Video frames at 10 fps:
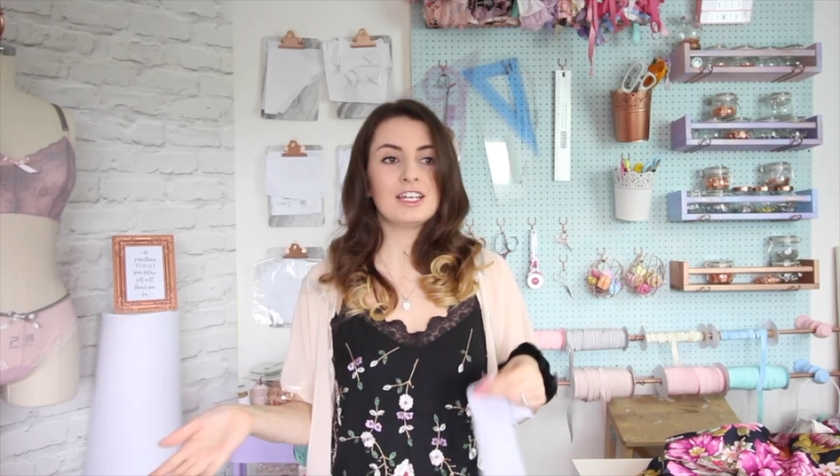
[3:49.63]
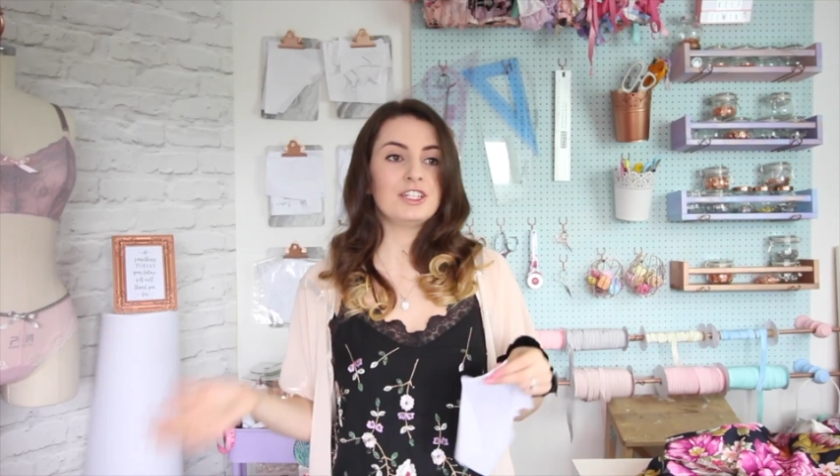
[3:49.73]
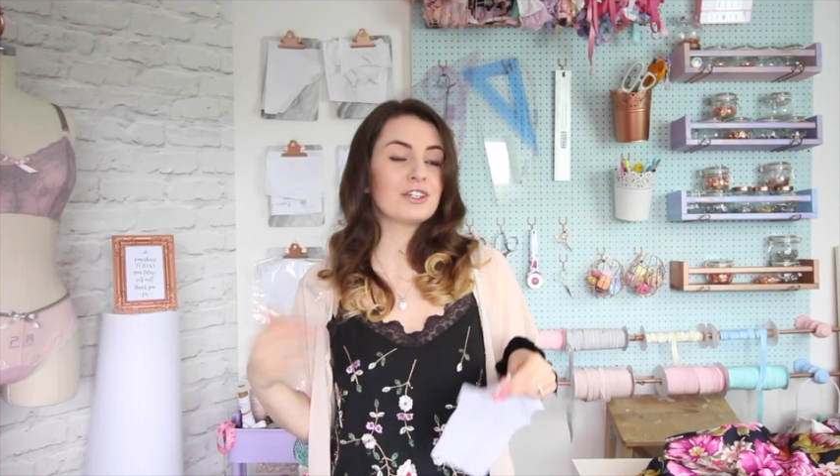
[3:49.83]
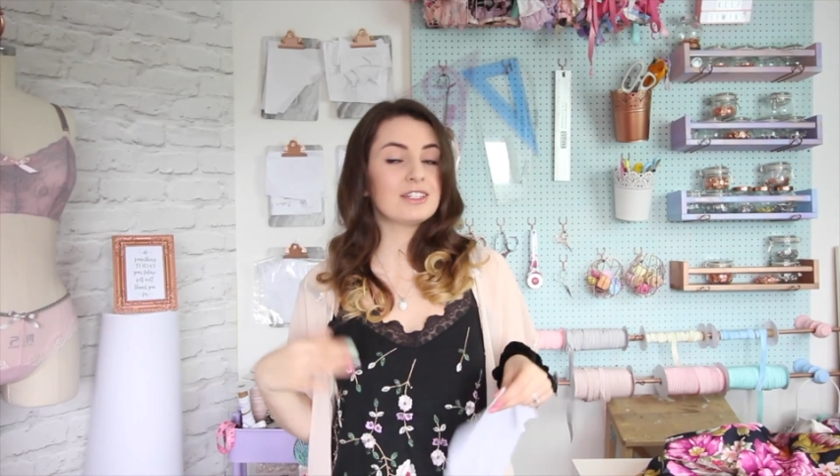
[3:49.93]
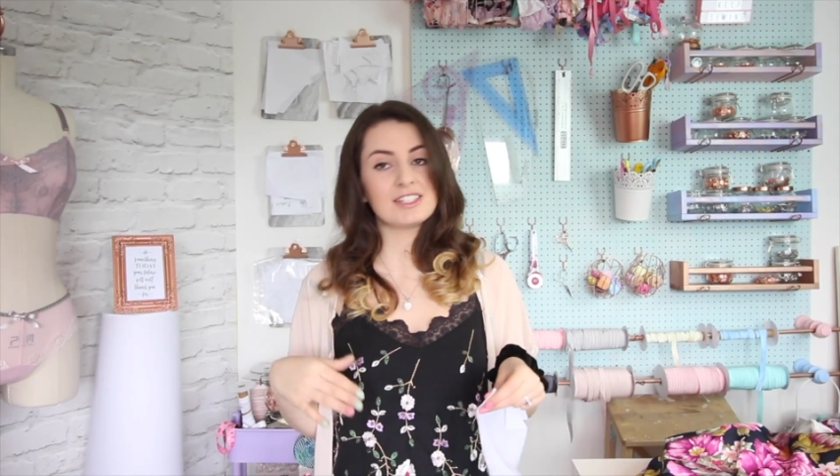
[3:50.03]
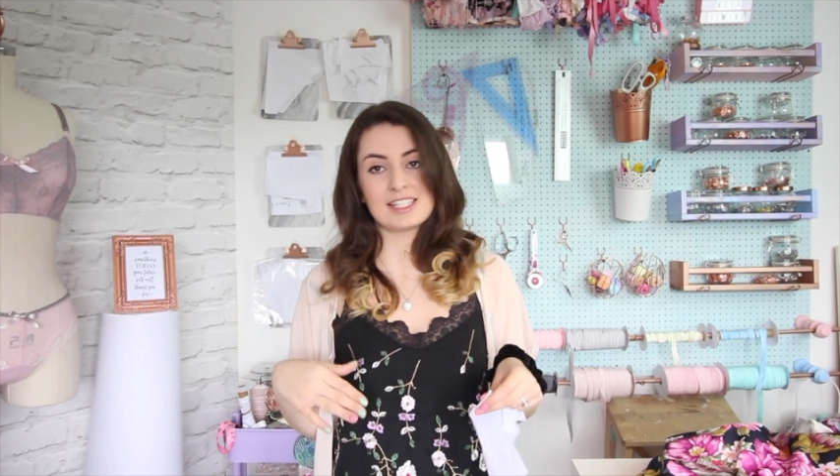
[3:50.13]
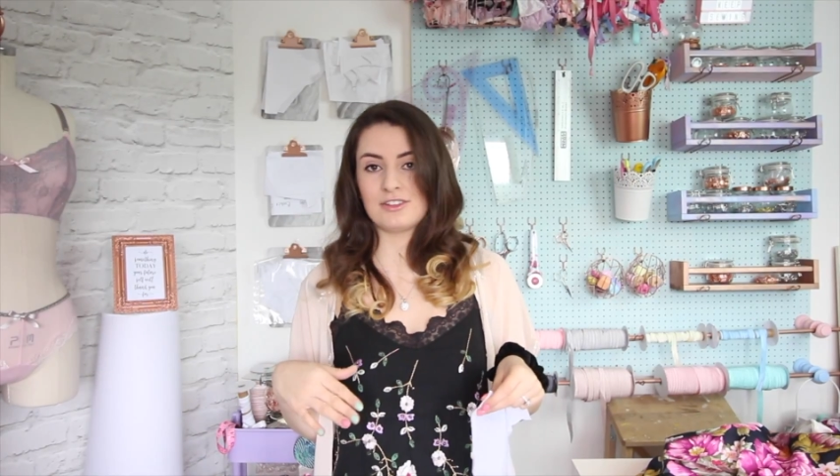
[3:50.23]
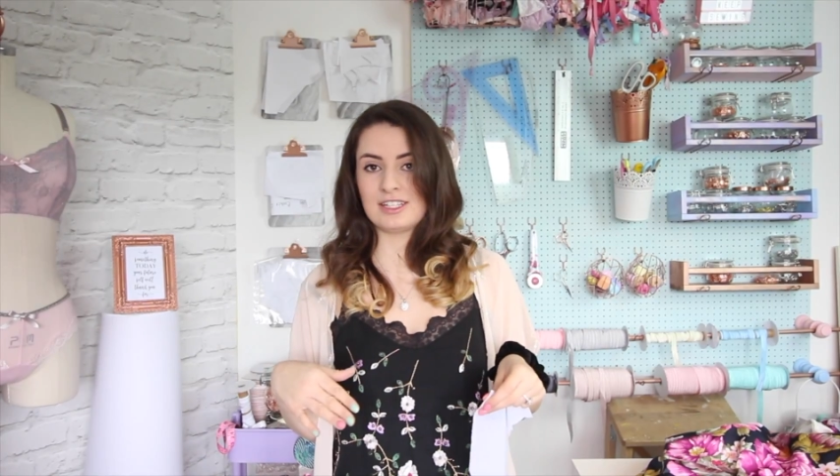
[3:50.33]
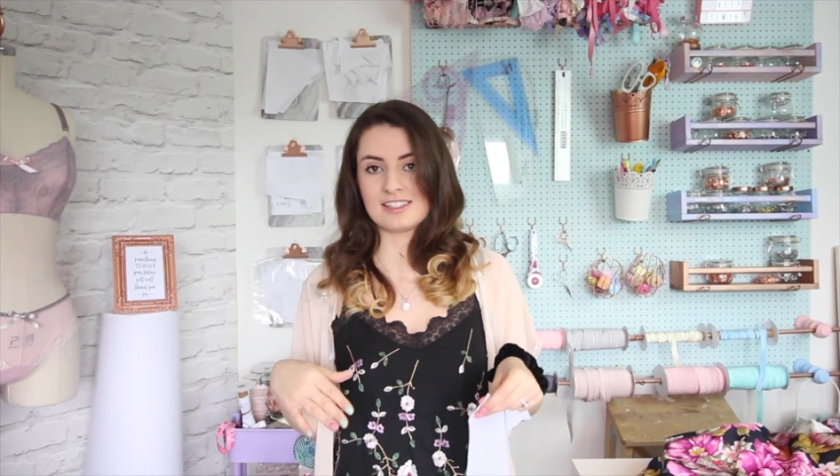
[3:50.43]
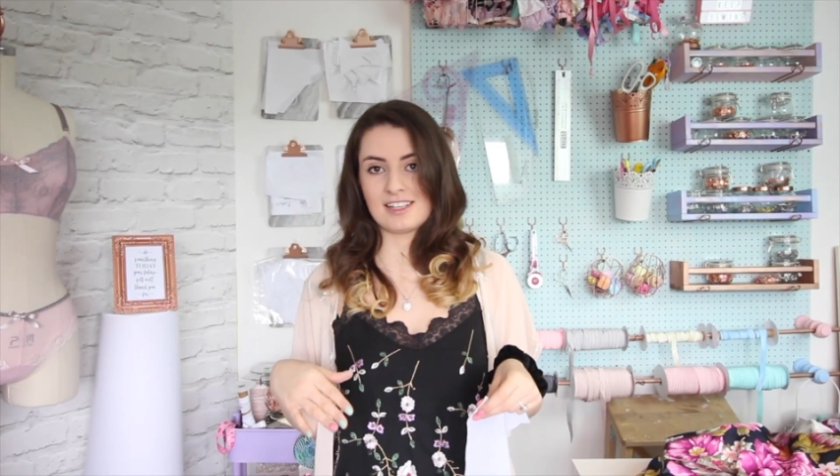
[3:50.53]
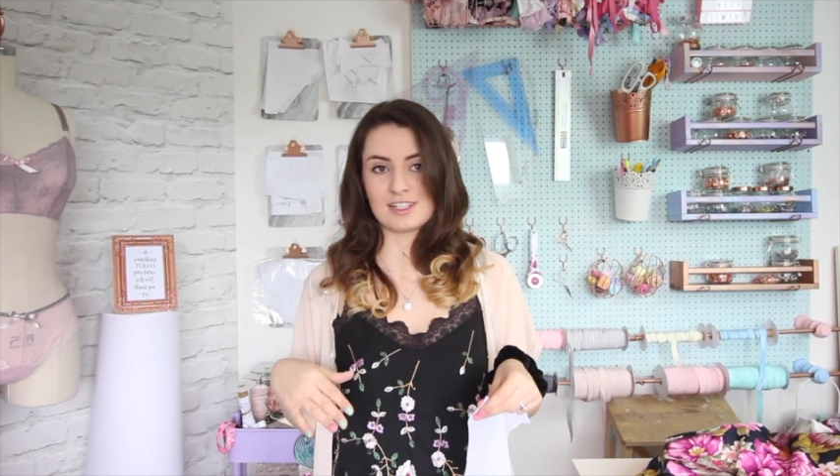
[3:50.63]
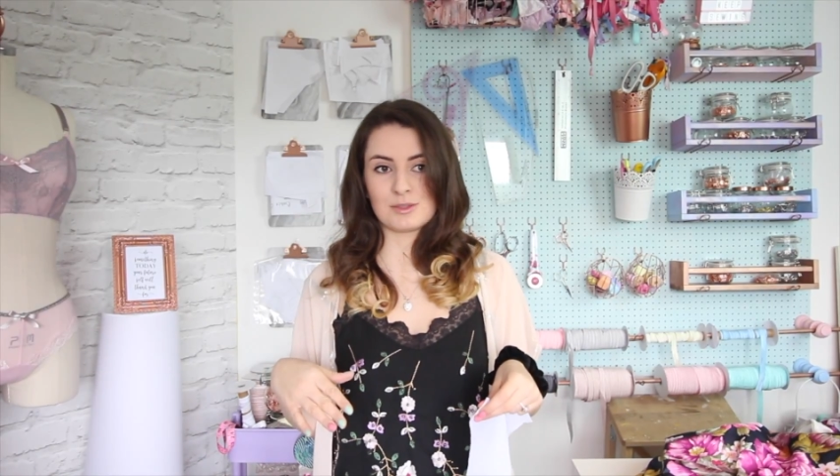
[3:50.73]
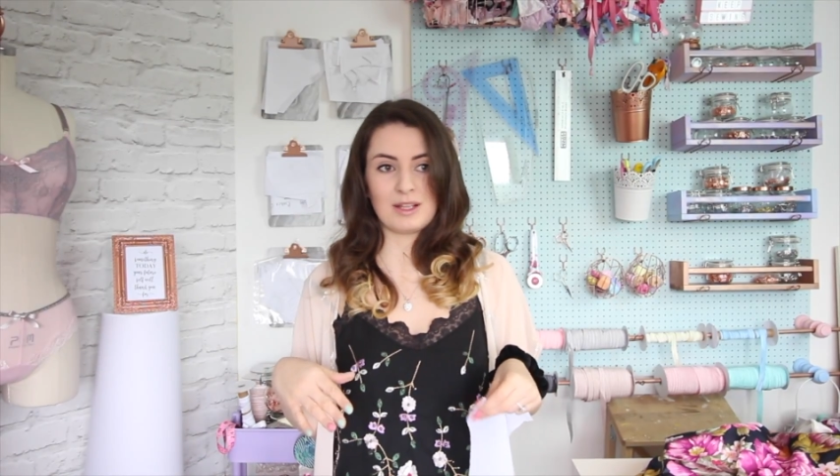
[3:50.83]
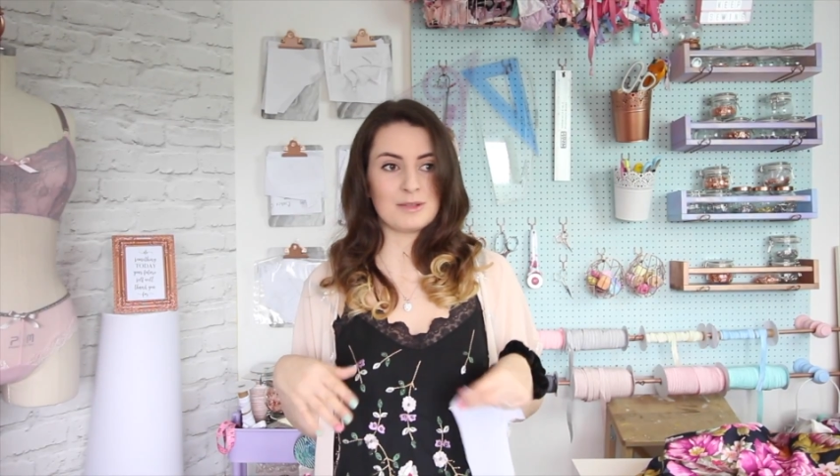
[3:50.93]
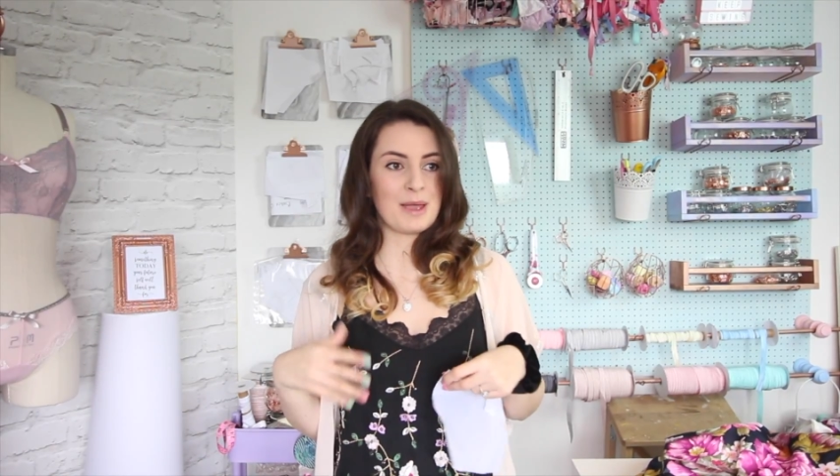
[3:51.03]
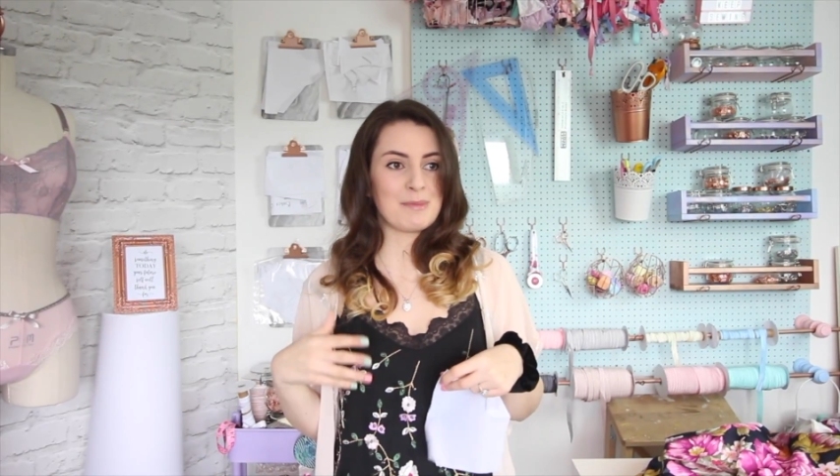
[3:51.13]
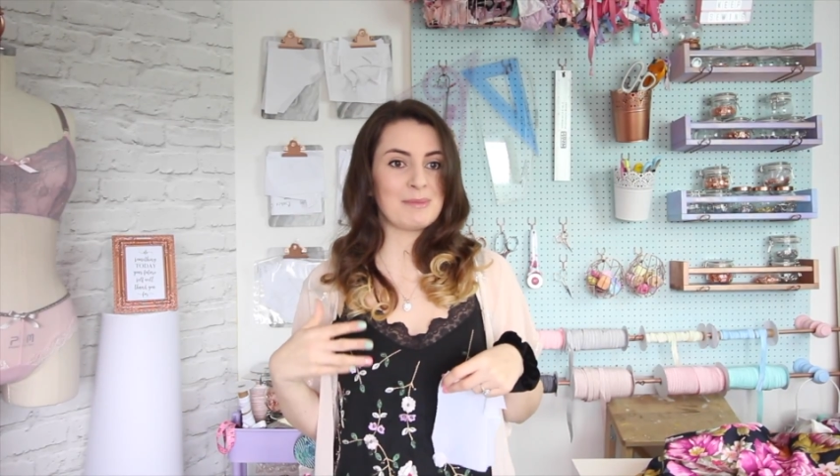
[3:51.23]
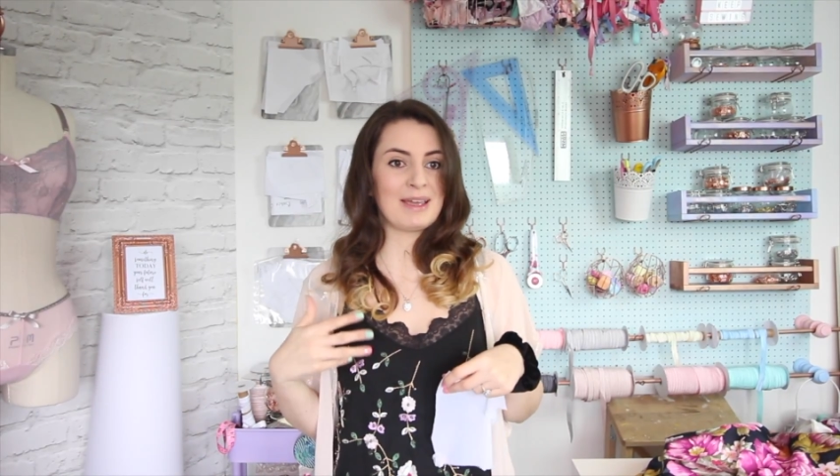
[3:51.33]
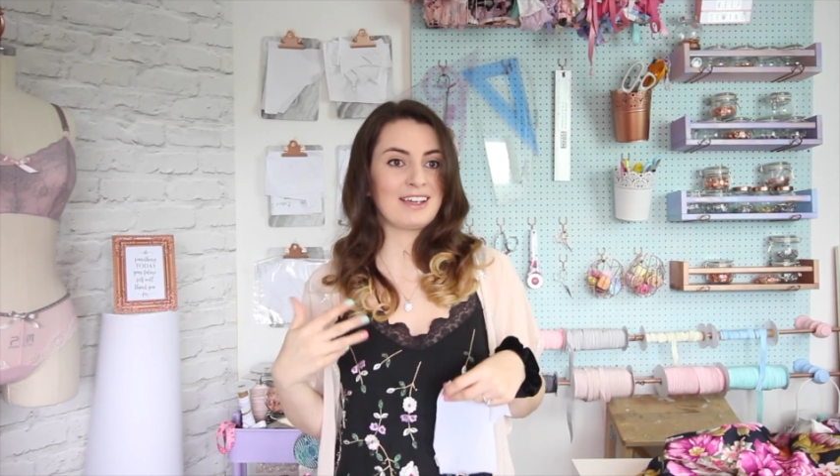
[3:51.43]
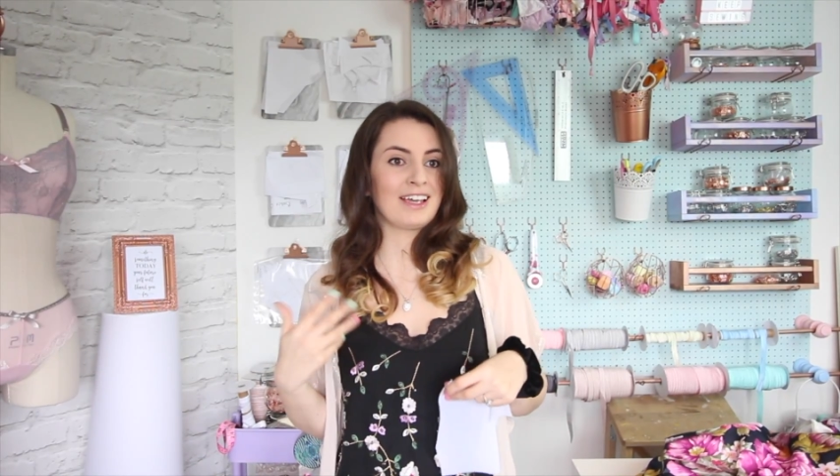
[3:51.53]
You can use it on the inside as well and maybe
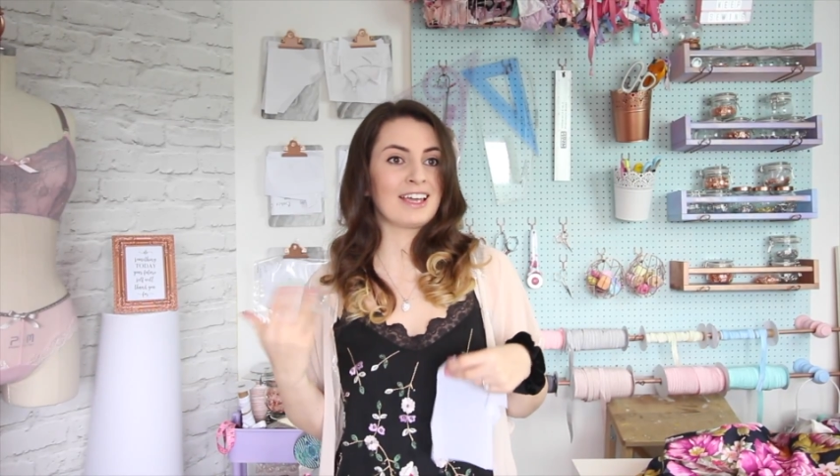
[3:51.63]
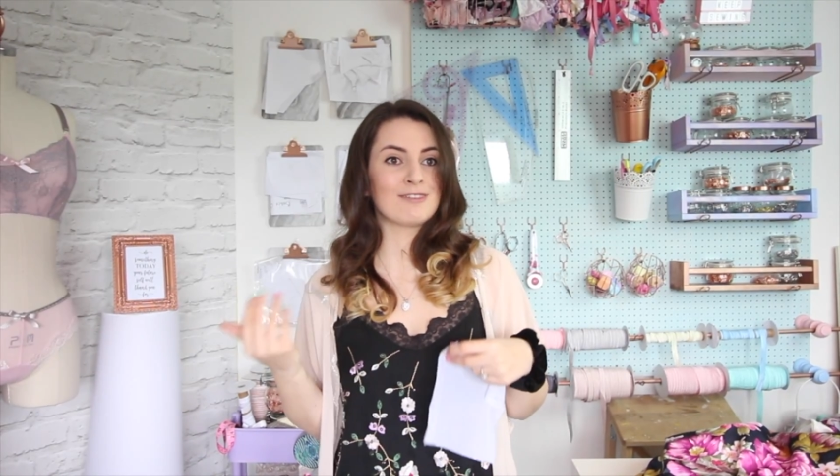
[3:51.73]
make a